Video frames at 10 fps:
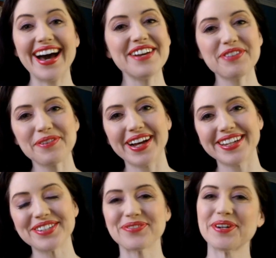Hi
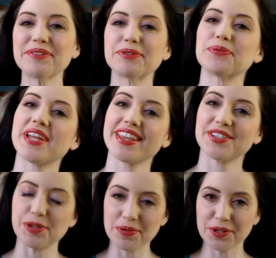everyone, welcome to
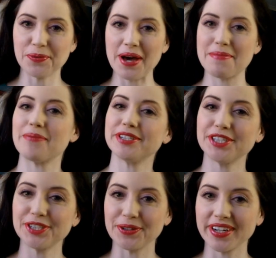another Super Kawaii
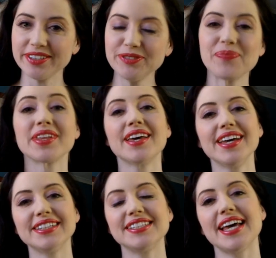Mama tutorial.
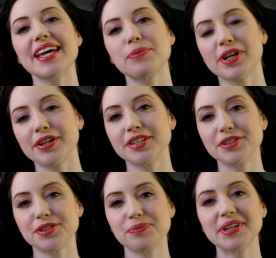Today we're
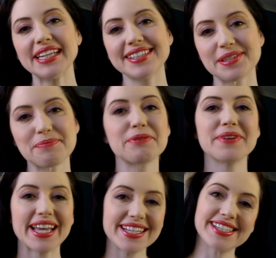going to do some really
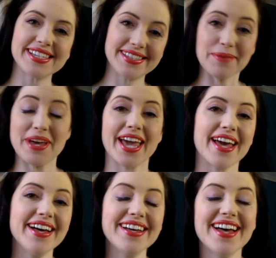simple, easy summer
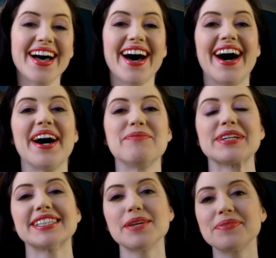hair.
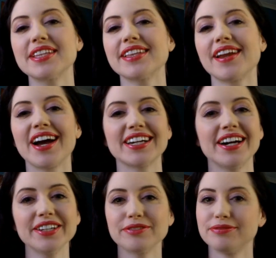It's something that I
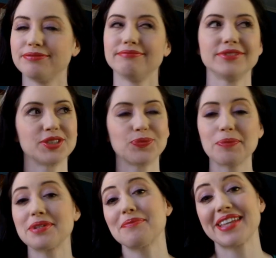kind of just
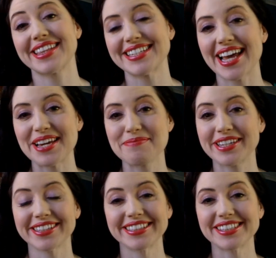whipped up the other day
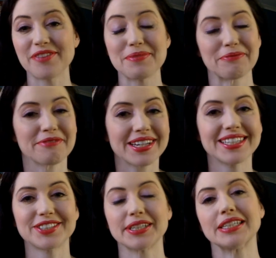because I've been
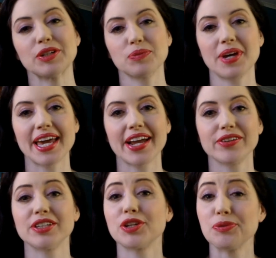really struggling with my
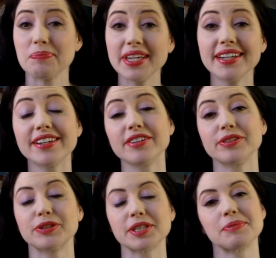hair in the humidity
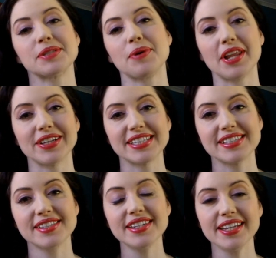over Christmas while I was
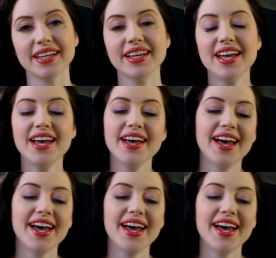in Sydney.